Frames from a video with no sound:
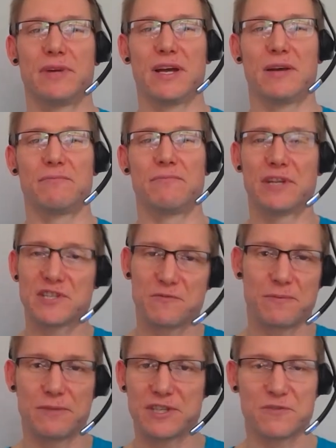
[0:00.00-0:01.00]
um, list
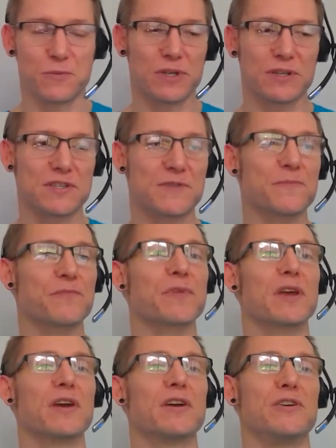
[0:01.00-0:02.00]
of list of
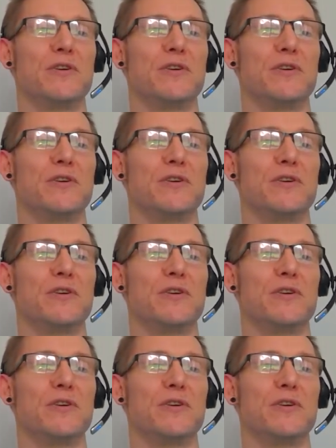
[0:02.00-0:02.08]
words, yeah.